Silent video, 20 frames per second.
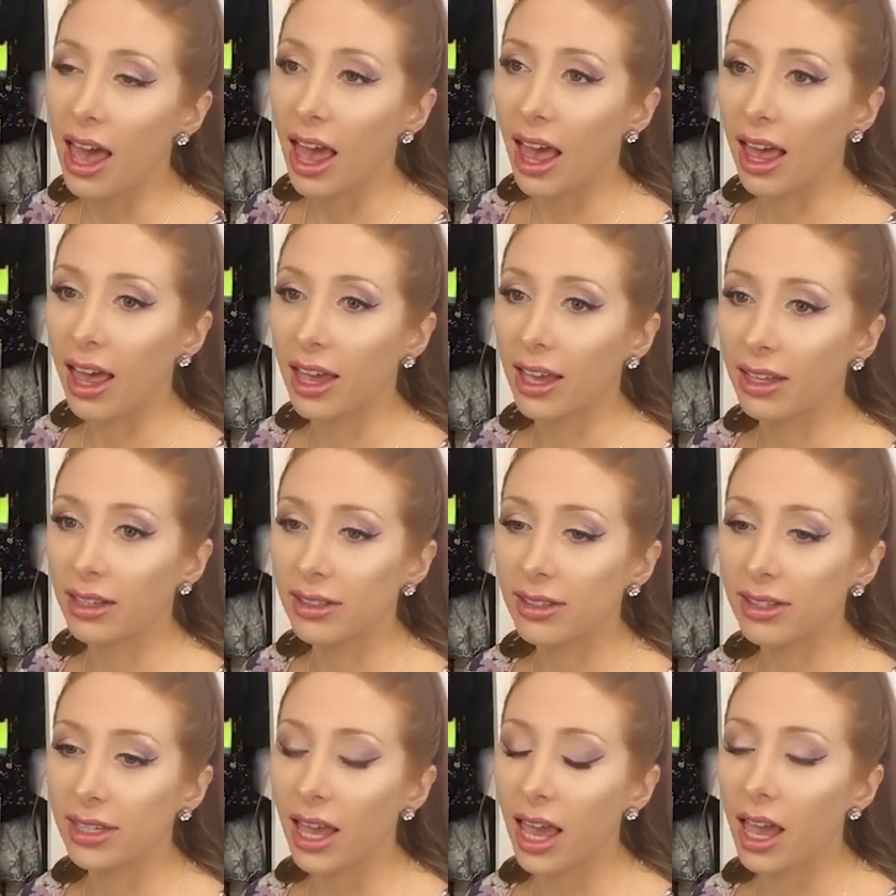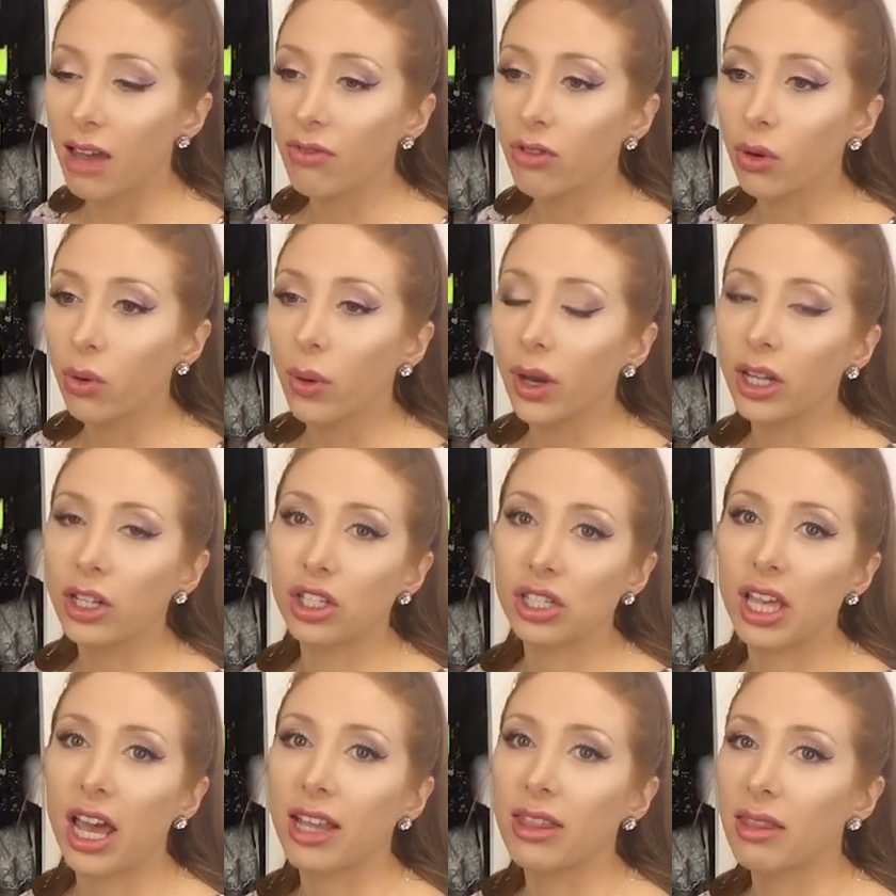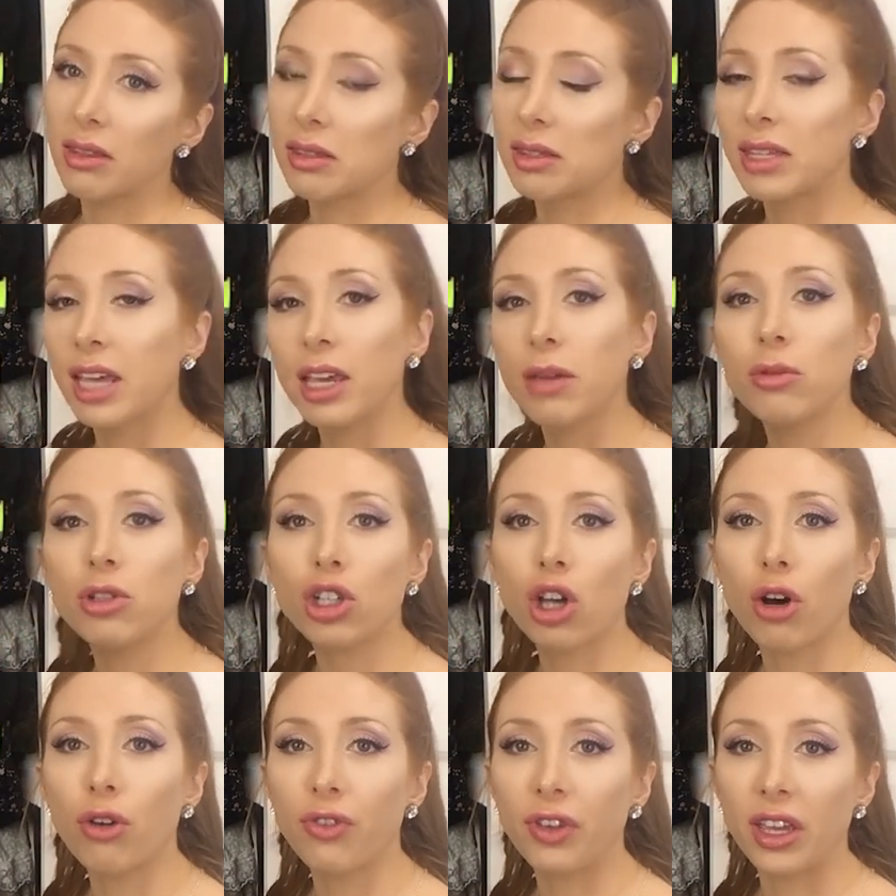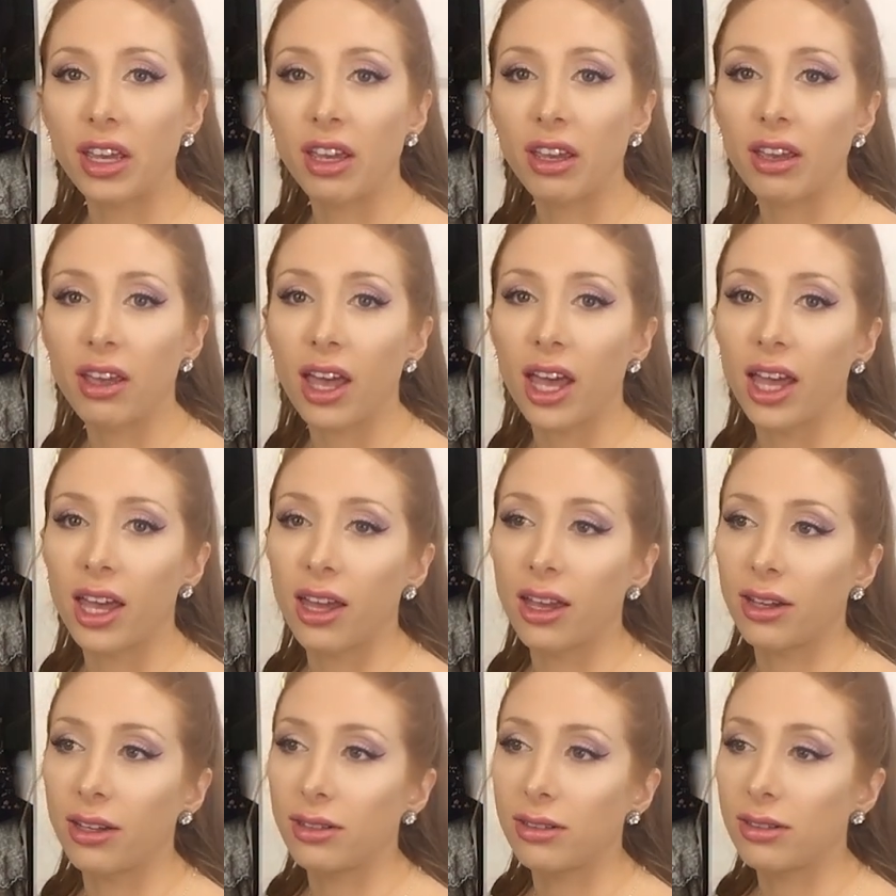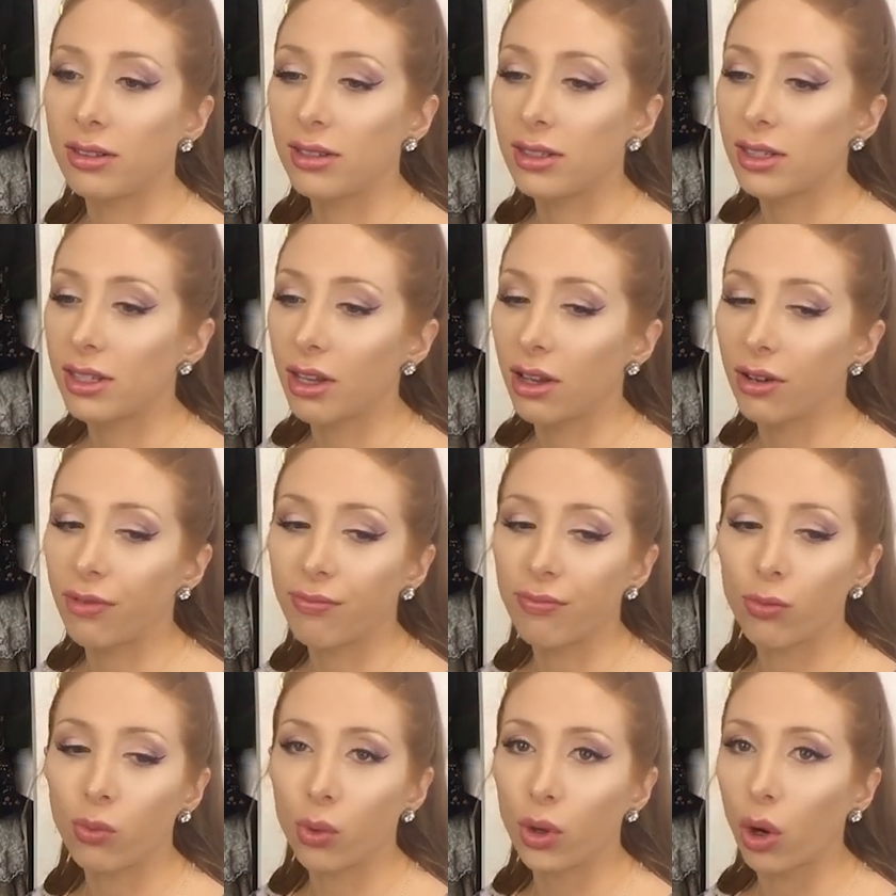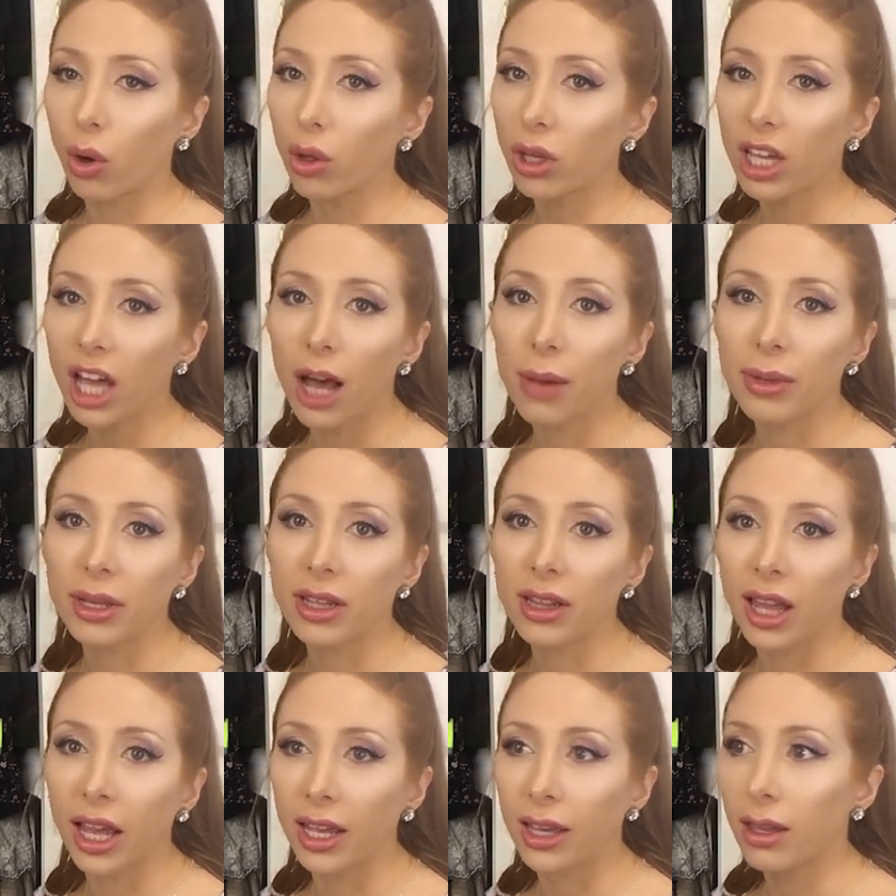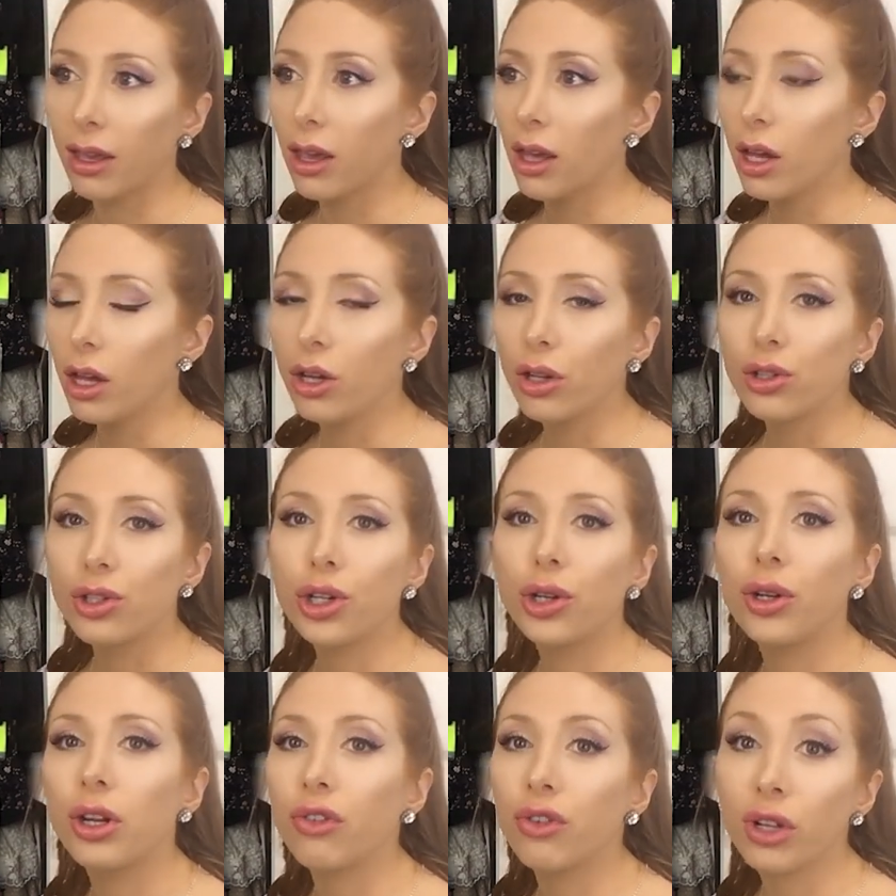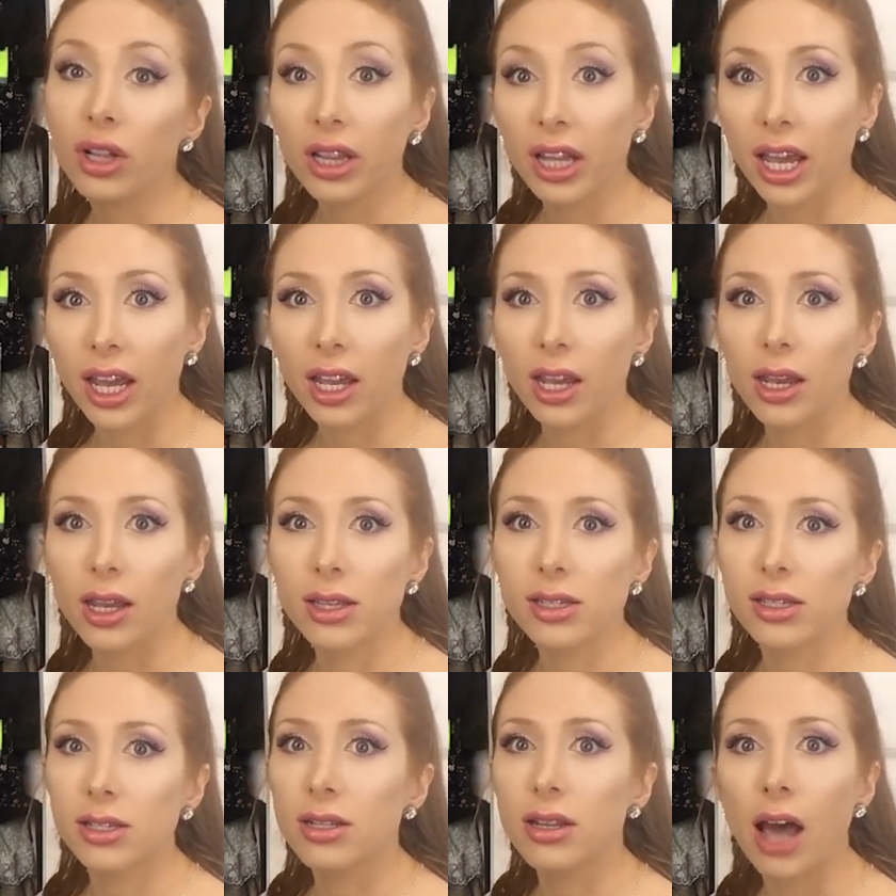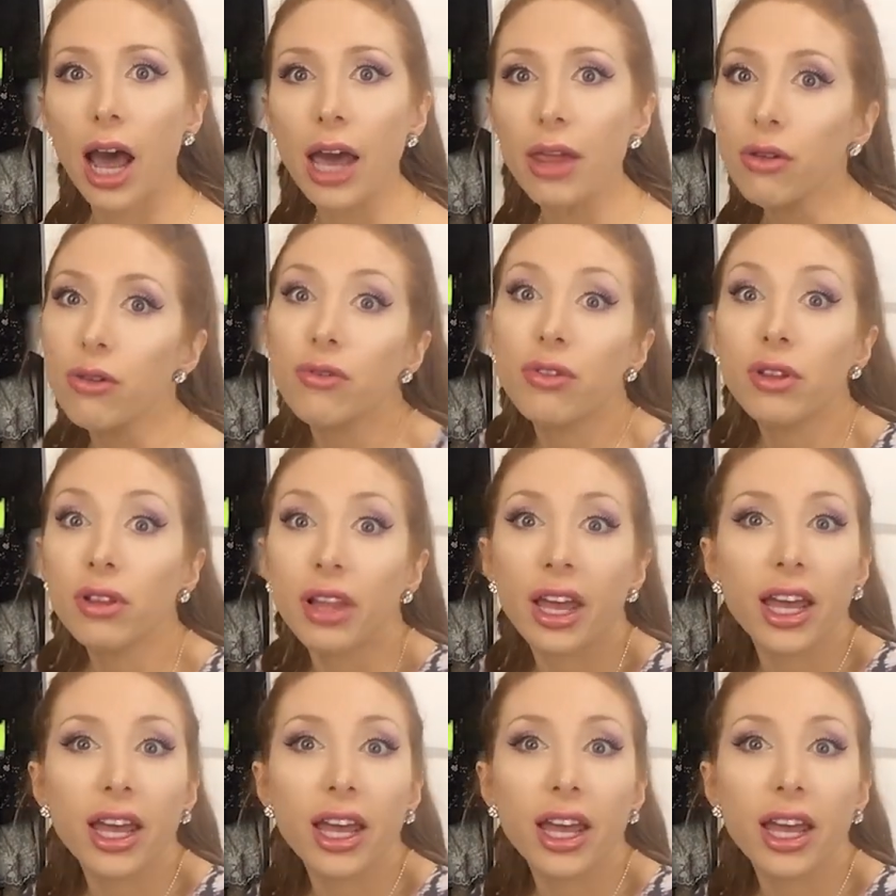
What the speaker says: and everyone just had the same shelving and would only come in like two different lengths, and neither of the